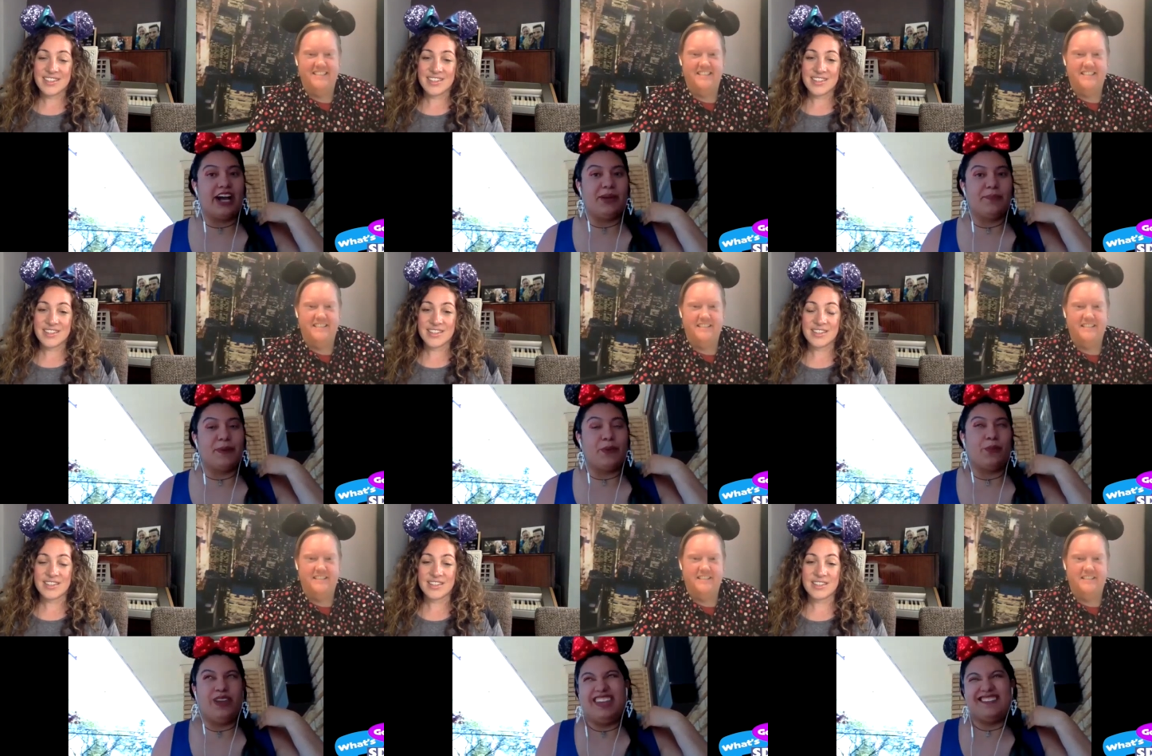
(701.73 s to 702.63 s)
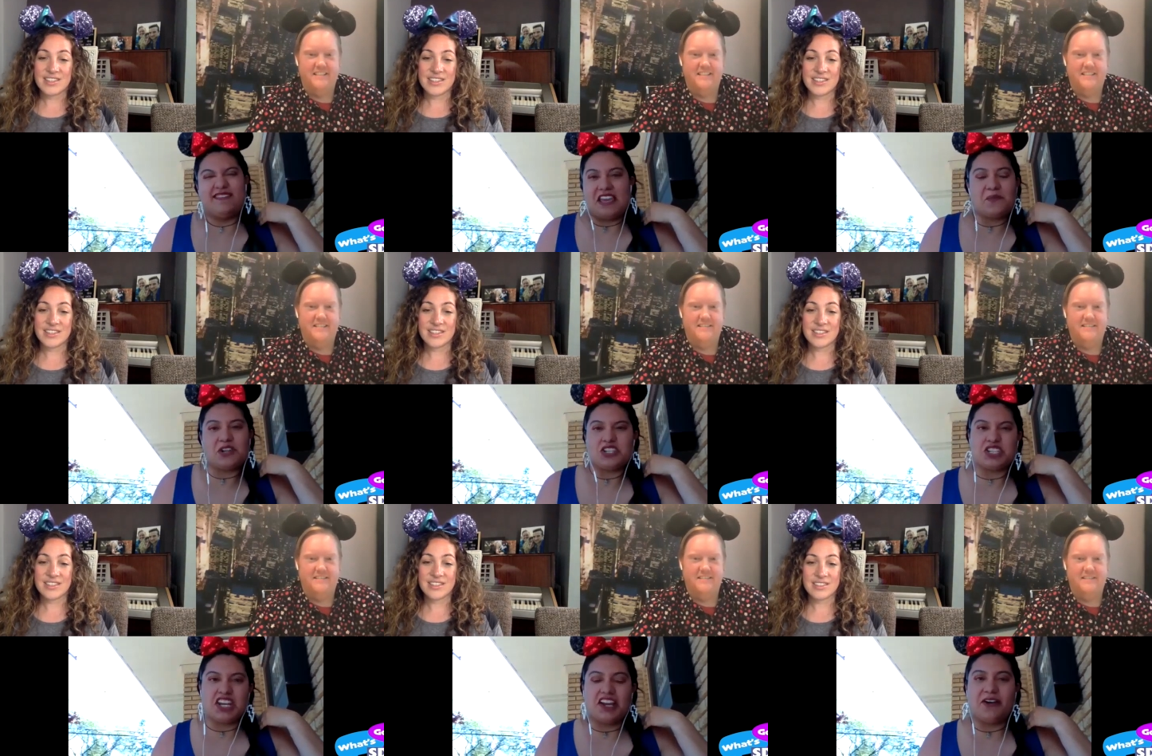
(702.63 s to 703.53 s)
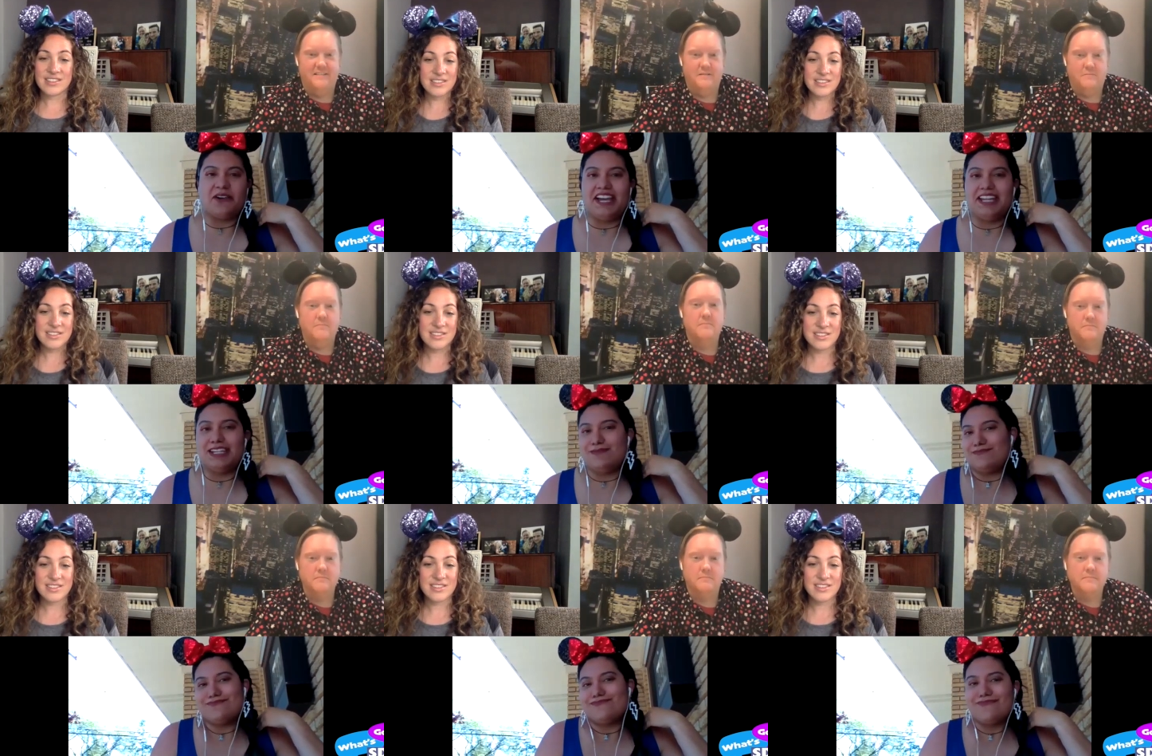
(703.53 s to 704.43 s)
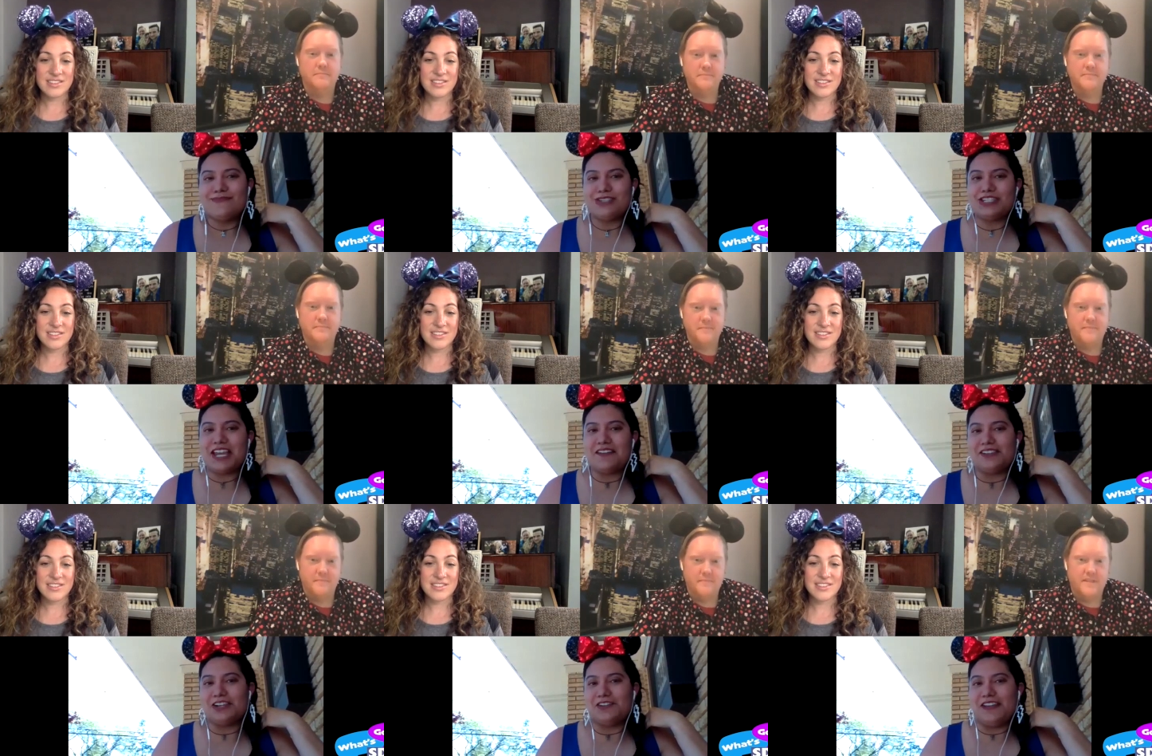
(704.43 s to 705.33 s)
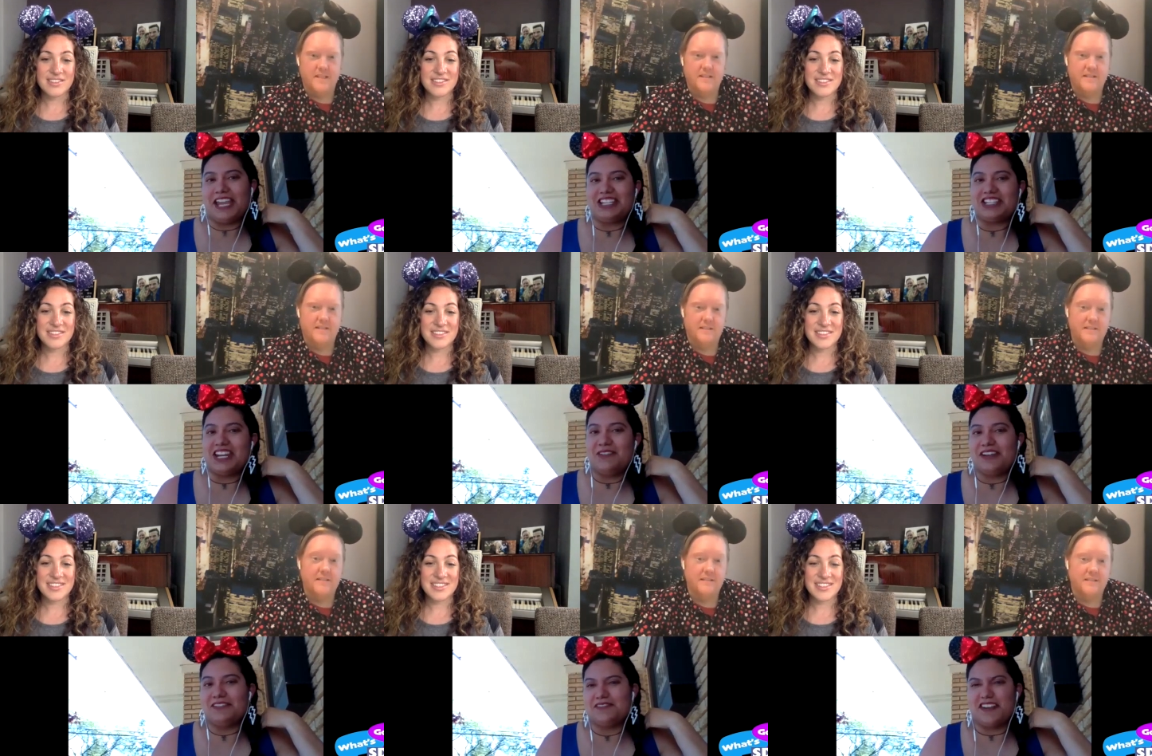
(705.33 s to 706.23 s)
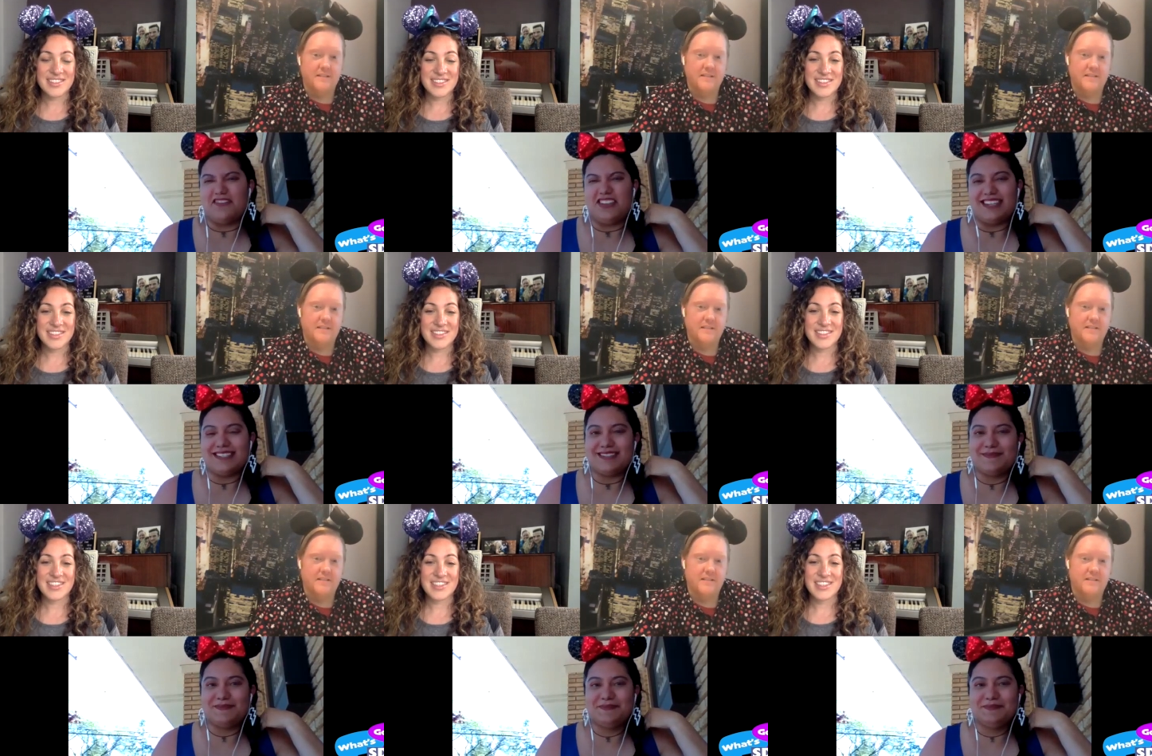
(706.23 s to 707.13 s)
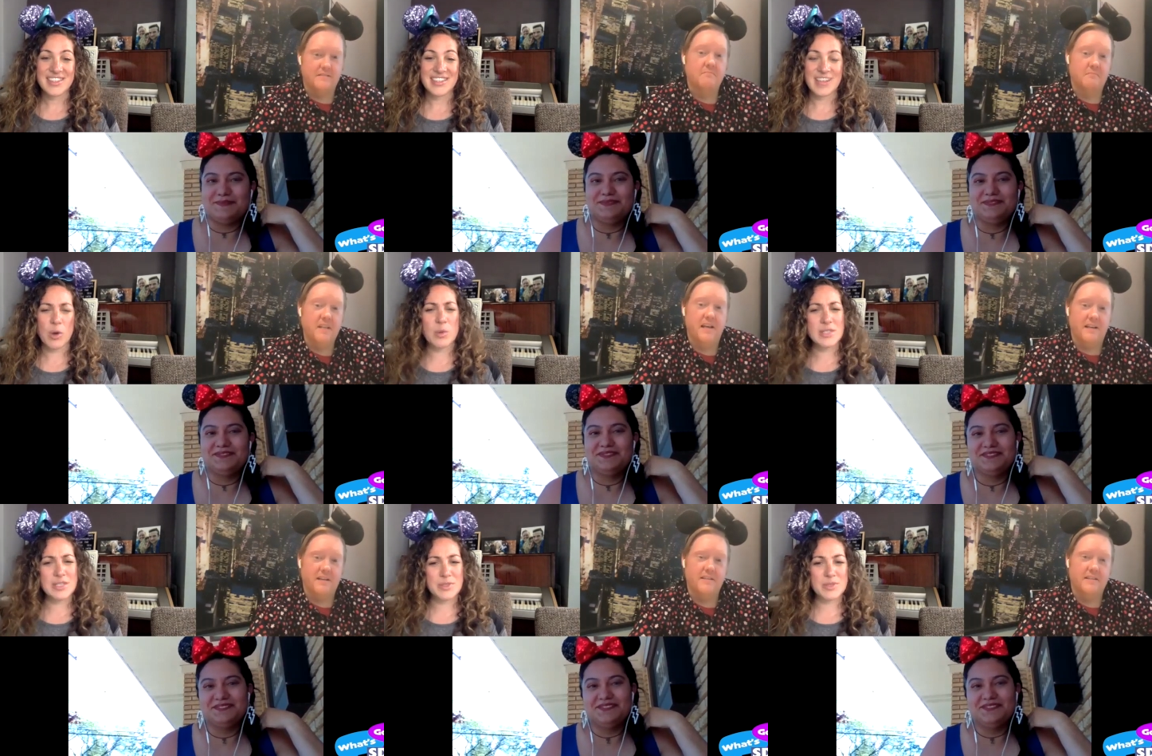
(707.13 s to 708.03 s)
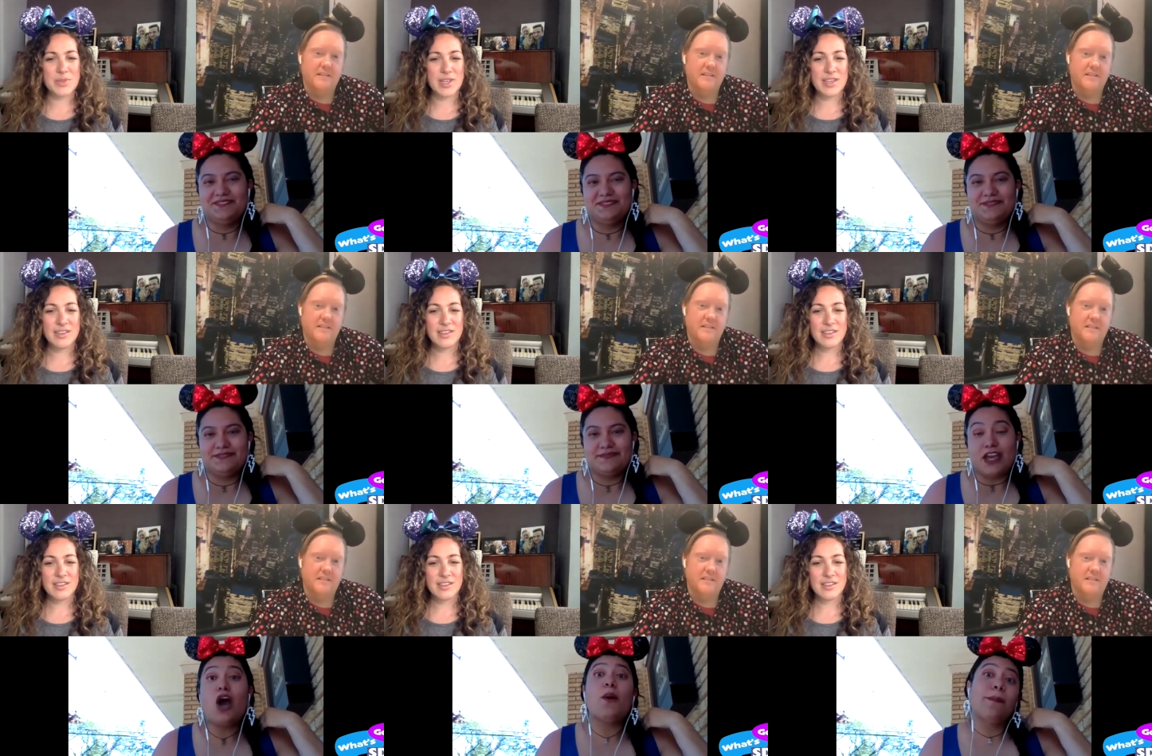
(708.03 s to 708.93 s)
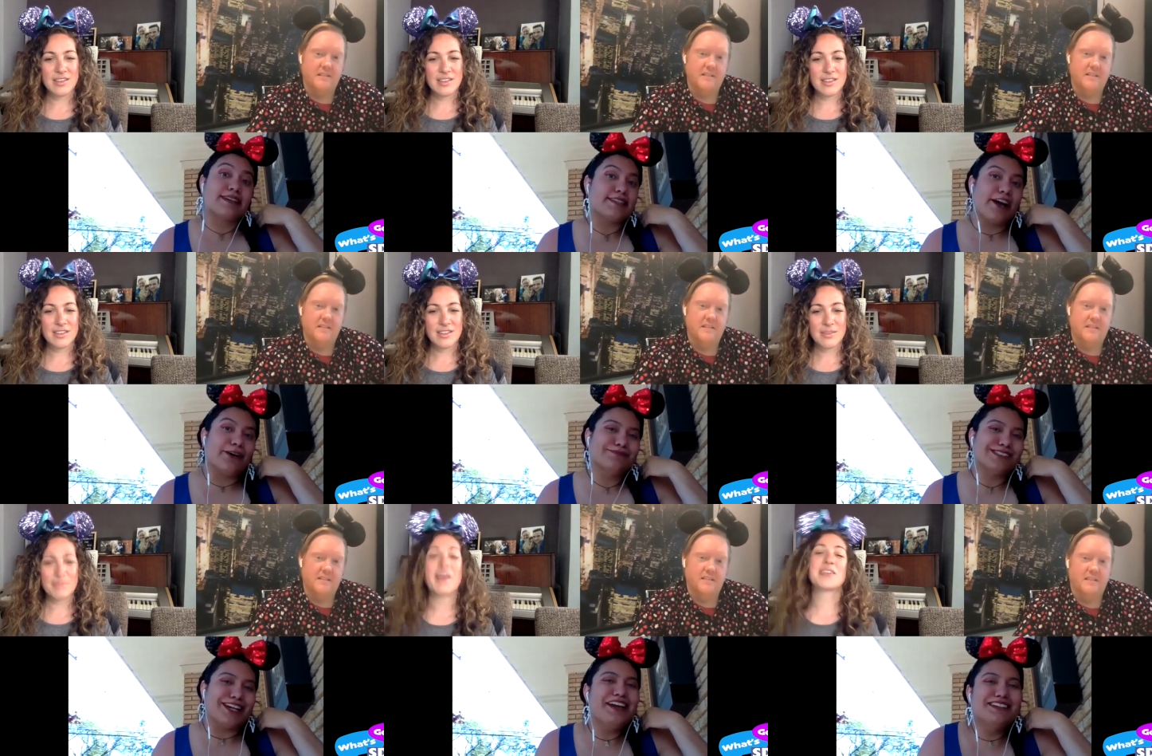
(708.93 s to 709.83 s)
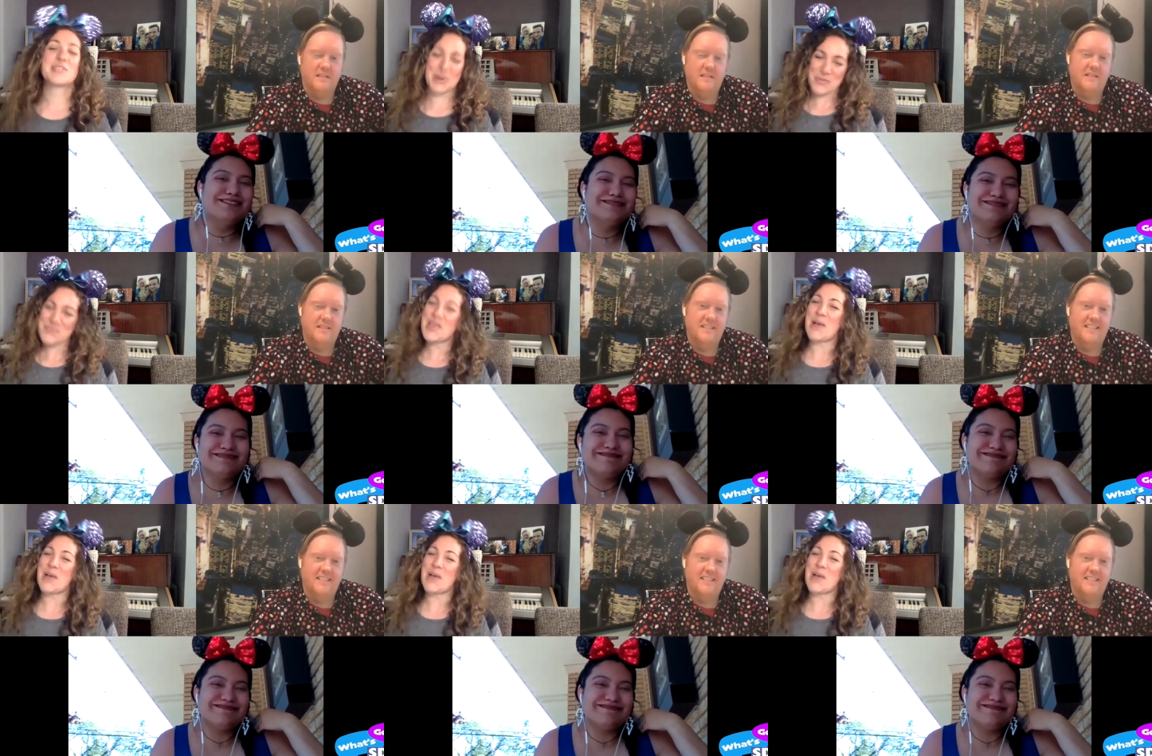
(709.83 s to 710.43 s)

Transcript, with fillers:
Speaker 1: um, but we think we're just going to go ahead and just have a little vacation anyway for five days.
Speaker 2: Yeah, where was it supposed to be?
Speaker 1: Oh, Mexico. Sorry. Yeah.